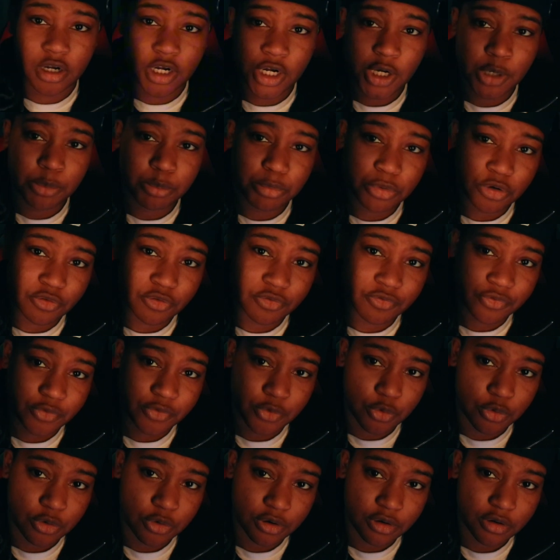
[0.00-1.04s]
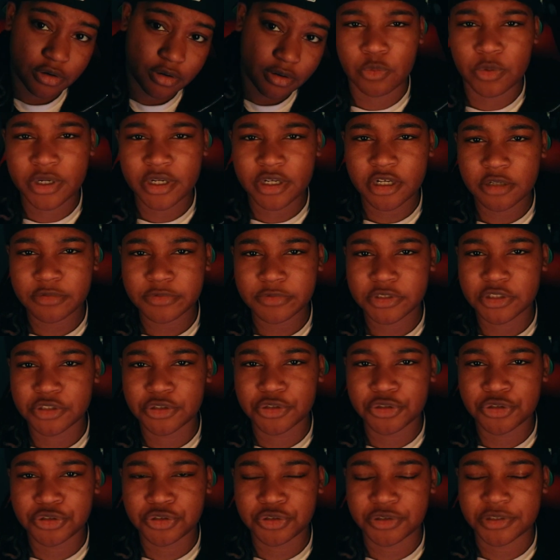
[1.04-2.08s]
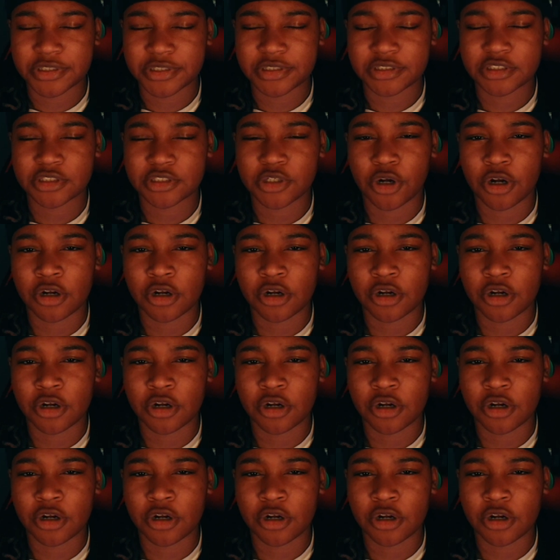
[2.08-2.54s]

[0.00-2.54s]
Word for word: Number four, when it comes to nutrients,